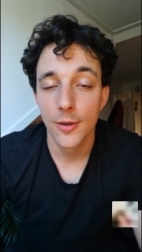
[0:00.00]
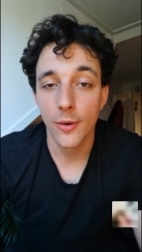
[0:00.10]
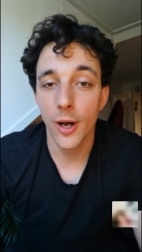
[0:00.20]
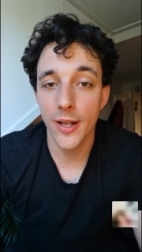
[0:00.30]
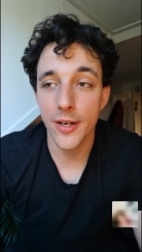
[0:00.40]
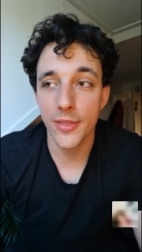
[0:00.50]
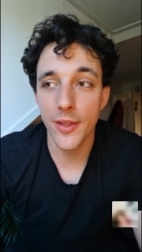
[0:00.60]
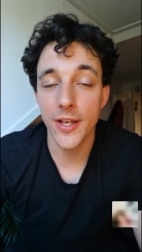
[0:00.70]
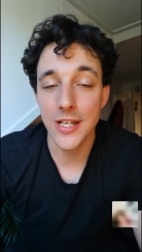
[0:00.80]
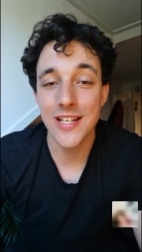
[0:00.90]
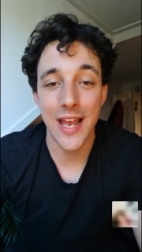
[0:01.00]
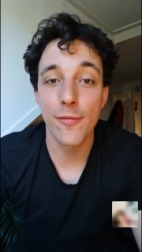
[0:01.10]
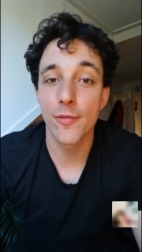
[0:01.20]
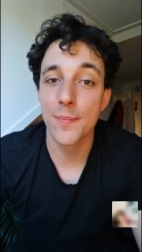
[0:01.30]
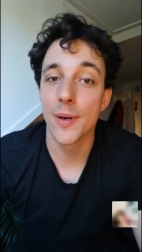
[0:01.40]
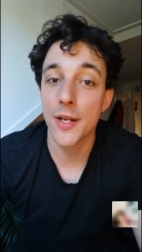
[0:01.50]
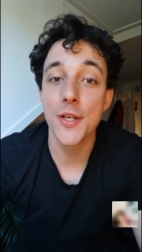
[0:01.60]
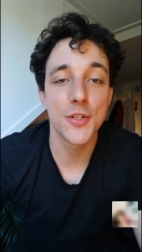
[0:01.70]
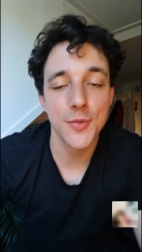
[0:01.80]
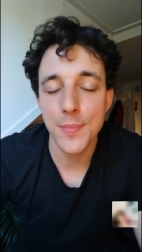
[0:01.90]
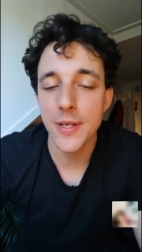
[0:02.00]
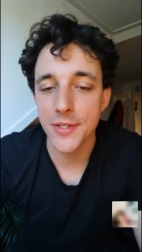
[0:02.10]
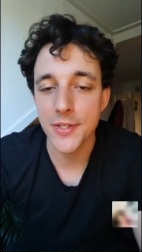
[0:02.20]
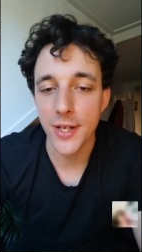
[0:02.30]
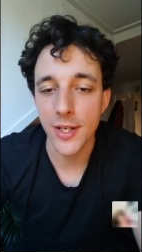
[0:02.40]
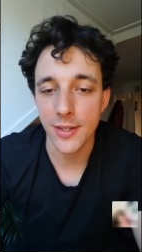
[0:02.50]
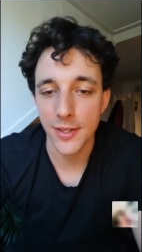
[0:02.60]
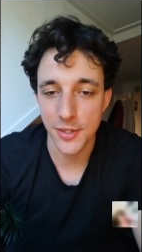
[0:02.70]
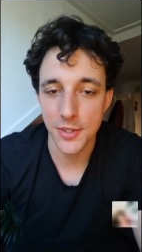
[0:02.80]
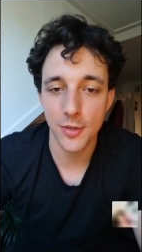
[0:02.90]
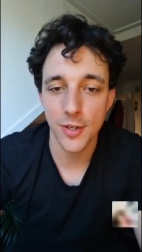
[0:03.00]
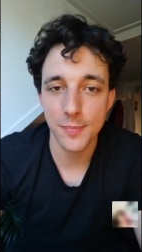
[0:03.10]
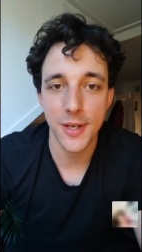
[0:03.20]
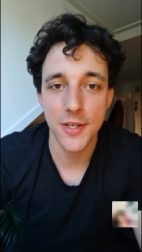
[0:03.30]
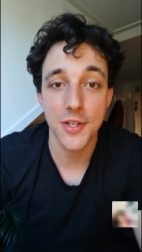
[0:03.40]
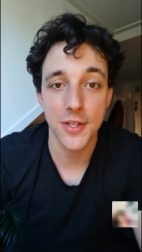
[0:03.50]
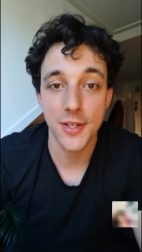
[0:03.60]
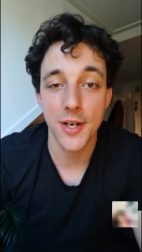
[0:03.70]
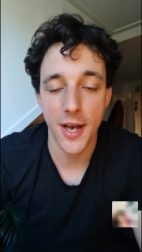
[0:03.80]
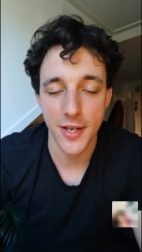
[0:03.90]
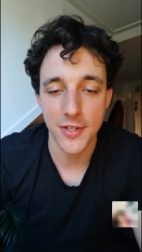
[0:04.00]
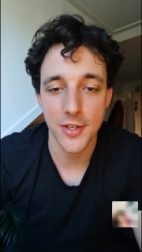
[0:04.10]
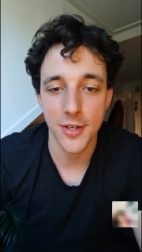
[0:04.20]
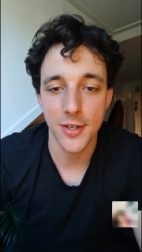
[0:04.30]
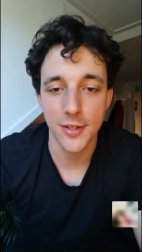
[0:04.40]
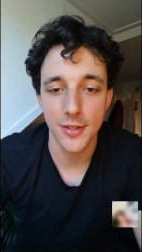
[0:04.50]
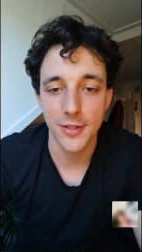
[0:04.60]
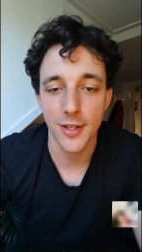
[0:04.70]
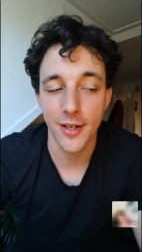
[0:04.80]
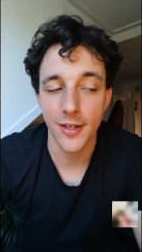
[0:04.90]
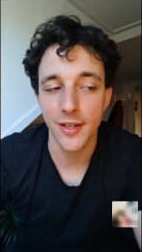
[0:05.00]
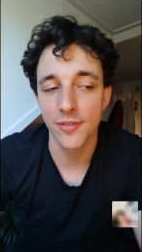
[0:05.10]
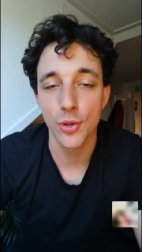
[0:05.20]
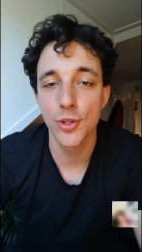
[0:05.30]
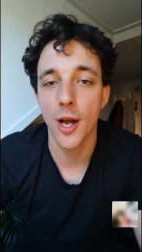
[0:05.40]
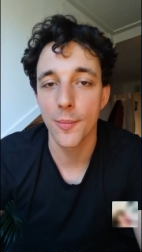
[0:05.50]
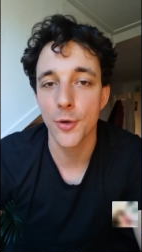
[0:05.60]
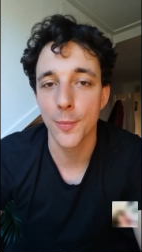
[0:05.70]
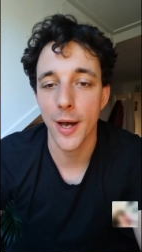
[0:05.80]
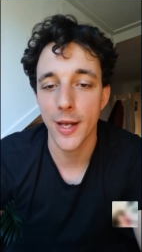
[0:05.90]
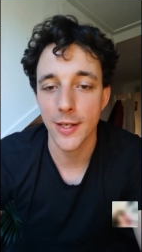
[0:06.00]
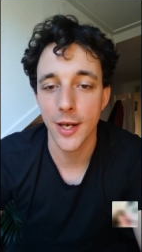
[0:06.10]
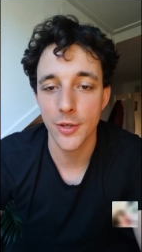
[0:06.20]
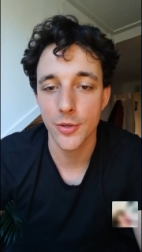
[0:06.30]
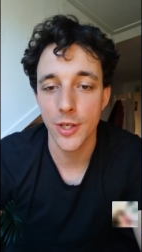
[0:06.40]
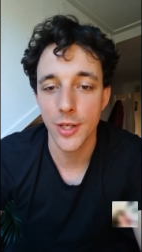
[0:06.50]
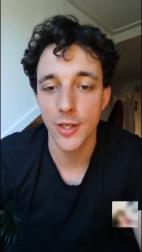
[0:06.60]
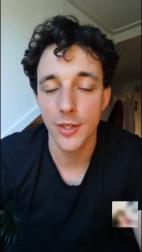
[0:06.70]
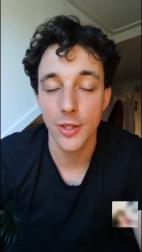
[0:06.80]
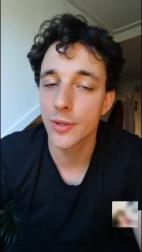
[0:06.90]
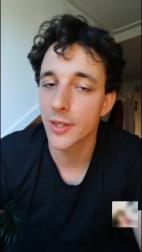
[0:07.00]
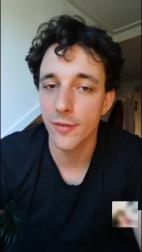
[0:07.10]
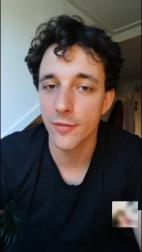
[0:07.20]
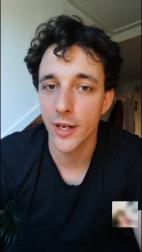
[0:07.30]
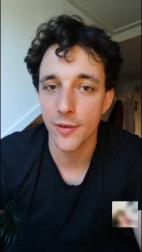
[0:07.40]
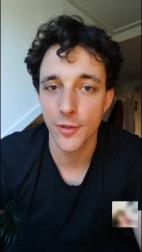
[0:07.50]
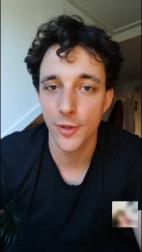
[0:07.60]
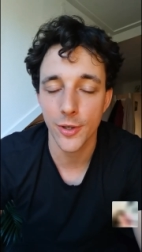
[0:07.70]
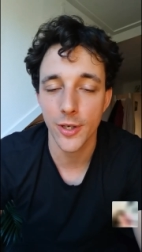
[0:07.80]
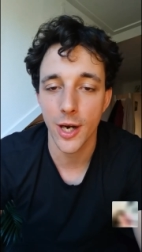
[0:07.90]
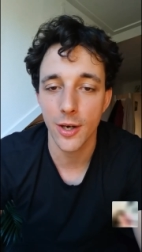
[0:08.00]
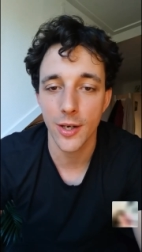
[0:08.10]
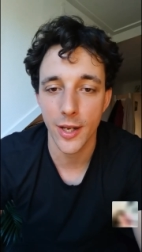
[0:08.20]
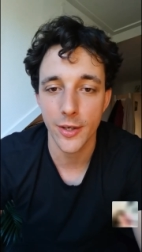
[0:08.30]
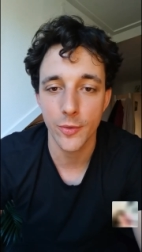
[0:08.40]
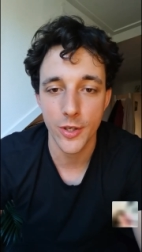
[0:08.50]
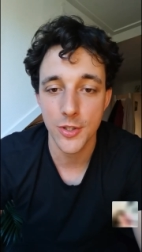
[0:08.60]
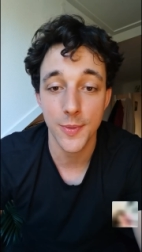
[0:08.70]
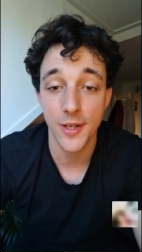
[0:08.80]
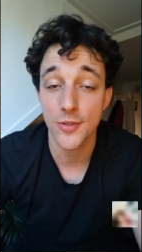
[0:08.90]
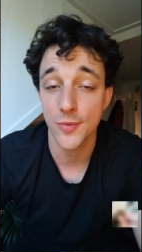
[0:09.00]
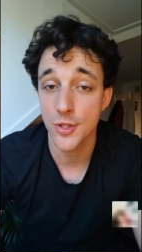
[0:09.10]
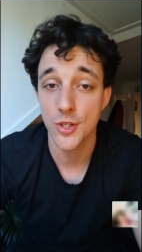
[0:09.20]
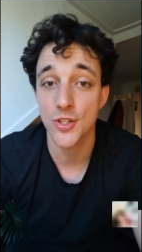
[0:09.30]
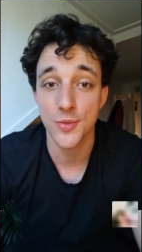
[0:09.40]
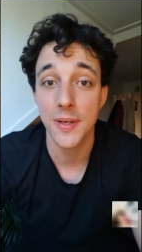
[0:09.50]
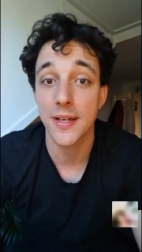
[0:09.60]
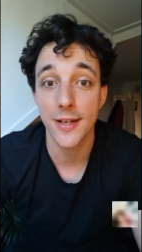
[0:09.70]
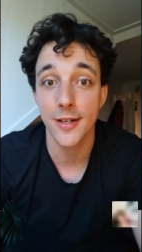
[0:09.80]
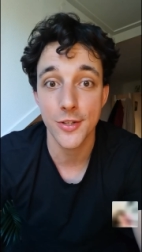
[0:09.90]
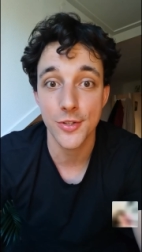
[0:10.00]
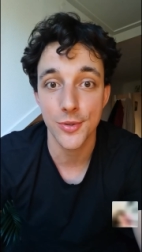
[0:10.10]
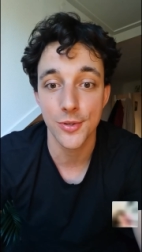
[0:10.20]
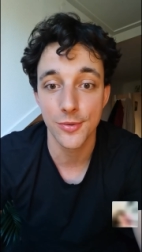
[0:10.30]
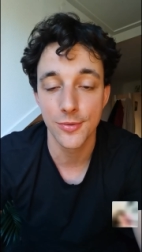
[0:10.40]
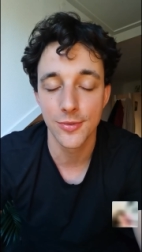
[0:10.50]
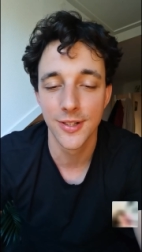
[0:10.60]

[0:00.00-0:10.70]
Well, and the thing is, everybody speaks English, so that makes it nicer. Like, if you'd come to my country, you would never have to learn our language because we just speak English to you.